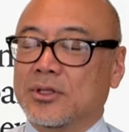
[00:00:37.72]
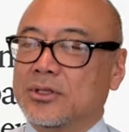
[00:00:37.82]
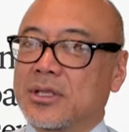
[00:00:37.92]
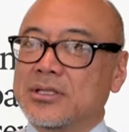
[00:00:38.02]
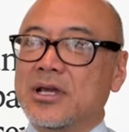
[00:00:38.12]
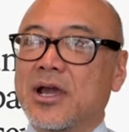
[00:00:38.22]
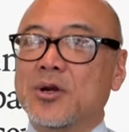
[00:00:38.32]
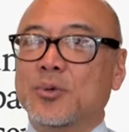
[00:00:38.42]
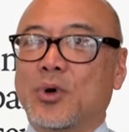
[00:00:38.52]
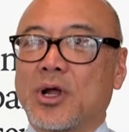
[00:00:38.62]
The
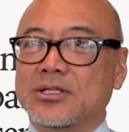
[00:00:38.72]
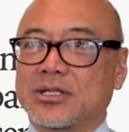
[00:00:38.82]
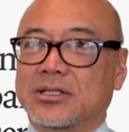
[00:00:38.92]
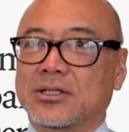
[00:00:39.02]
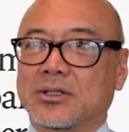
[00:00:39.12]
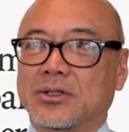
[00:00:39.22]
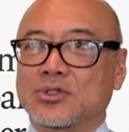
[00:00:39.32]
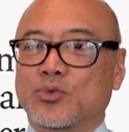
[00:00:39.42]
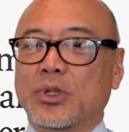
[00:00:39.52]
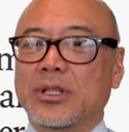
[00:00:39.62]
entire project
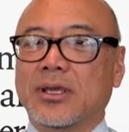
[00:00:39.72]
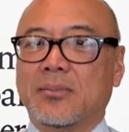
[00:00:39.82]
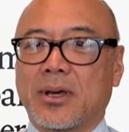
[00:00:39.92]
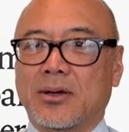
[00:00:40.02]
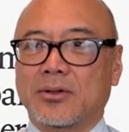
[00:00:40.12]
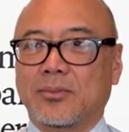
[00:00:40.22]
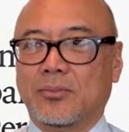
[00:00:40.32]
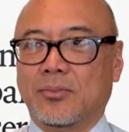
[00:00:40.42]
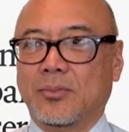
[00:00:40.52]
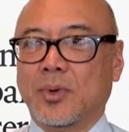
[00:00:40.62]
is really about
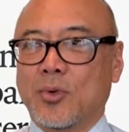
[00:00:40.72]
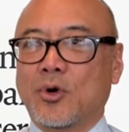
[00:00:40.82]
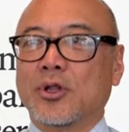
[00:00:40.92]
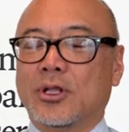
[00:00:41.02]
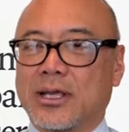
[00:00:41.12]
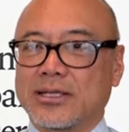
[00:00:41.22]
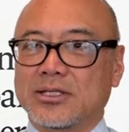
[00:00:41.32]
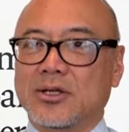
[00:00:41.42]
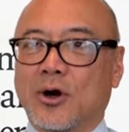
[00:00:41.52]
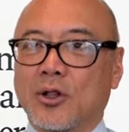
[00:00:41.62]

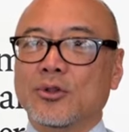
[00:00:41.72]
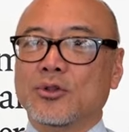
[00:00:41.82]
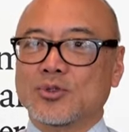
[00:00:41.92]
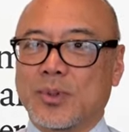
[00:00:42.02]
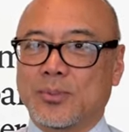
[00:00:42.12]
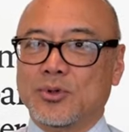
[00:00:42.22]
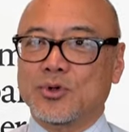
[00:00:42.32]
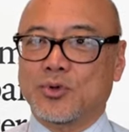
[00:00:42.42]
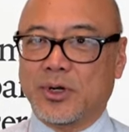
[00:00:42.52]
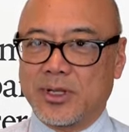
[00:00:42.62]
memorializing all of those people
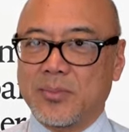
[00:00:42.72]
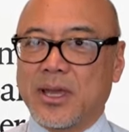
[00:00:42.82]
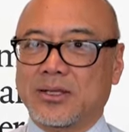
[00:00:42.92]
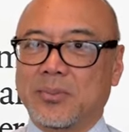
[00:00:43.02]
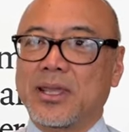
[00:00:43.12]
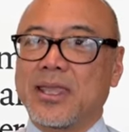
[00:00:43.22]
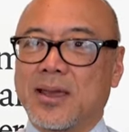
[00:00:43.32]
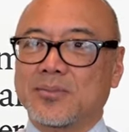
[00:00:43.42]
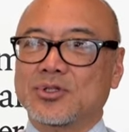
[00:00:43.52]
who were impacted by camp.